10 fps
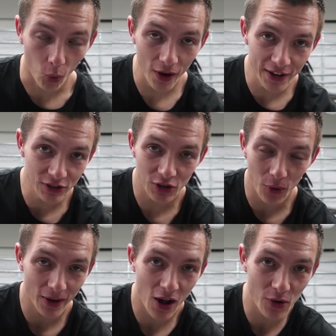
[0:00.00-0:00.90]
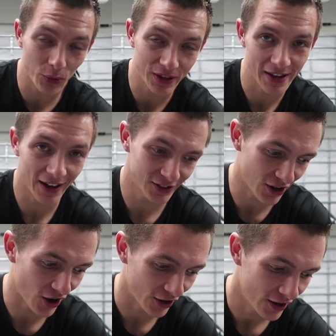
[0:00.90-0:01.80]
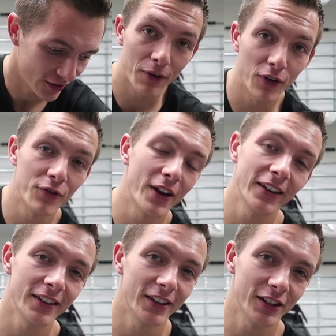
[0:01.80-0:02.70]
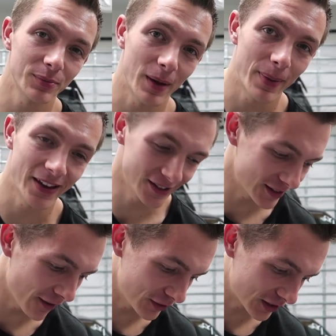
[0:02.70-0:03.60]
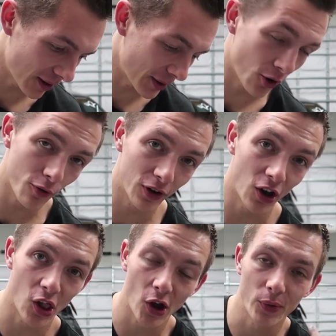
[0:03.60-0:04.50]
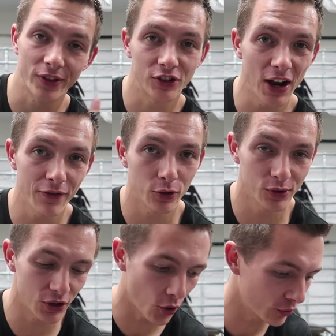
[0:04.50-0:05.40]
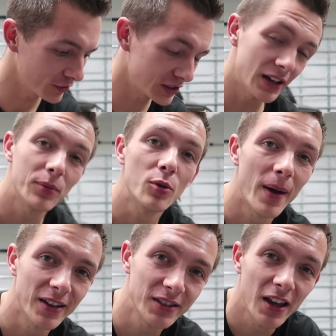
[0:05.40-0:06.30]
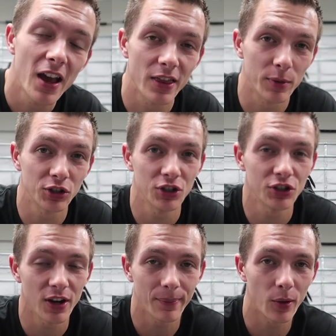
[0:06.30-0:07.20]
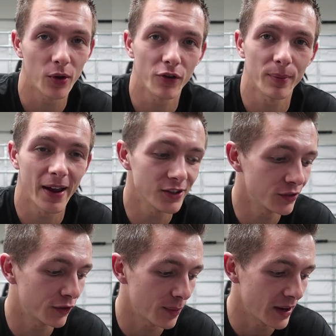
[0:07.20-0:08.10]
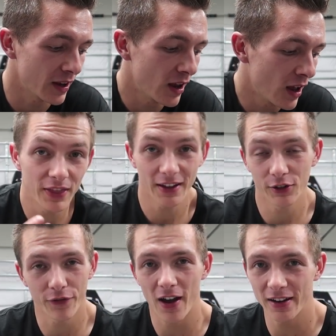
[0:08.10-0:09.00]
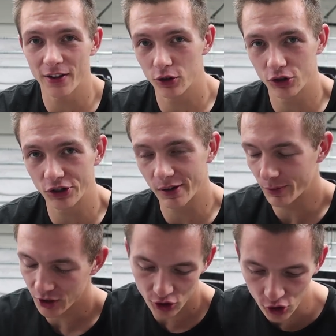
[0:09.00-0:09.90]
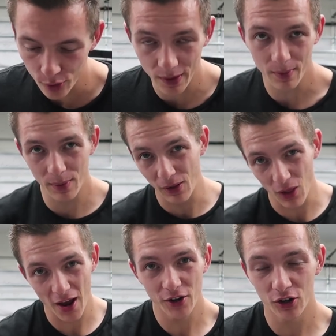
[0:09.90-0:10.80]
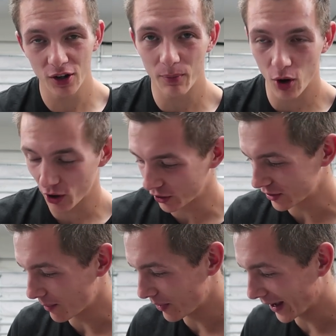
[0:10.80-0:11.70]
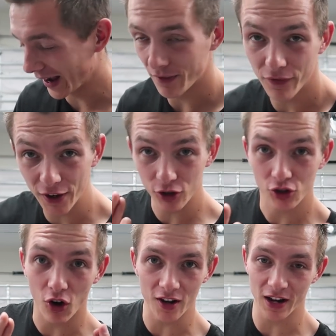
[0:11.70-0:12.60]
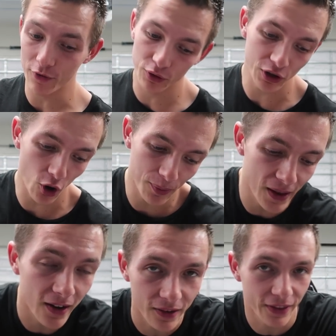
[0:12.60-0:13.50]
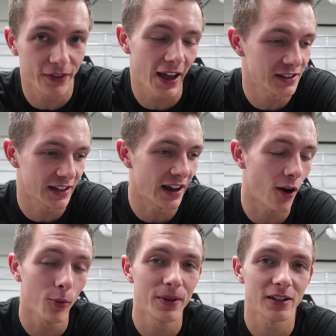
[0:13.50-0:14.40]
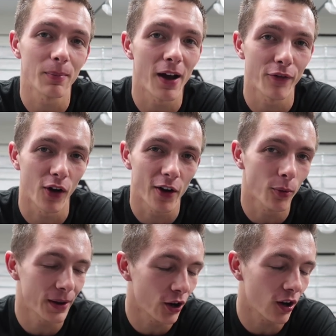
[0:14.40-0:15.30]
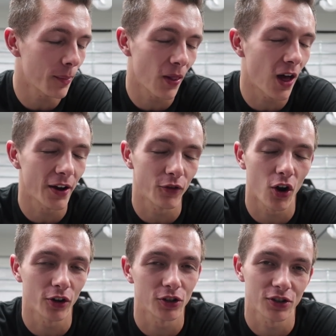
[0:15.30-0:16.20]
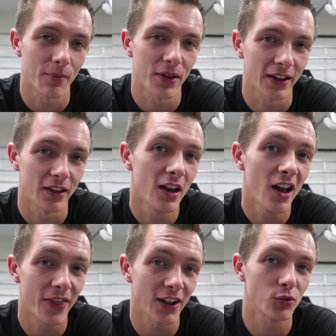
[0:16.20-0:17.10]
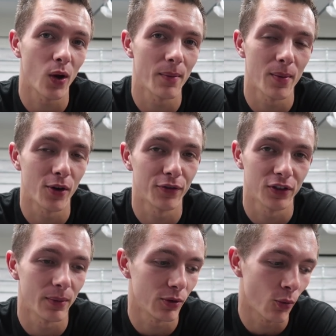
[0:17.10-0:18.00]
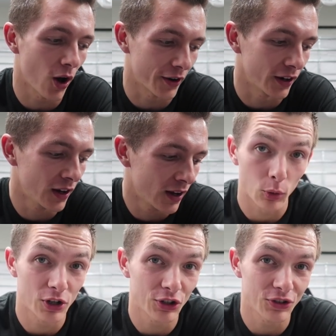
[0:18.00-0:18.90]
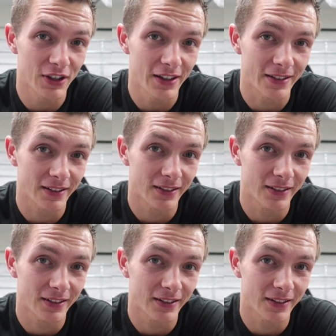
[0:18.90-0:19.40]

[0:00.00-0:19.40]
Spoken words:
what is going on with the SR. My friend Randy that does my paint stuff is coming over along with Jeff, who's the owner of CW Pence, the machine shop that went over my engine for me. They think it's fine and there's just something stupid, maybe a line hooked up wrong or something, and fingers crossed, I really hope that that's it. I hope that it's my fault. I hope that I hook up a line wrong or something and that's why my motor filled up with water. But we shall see.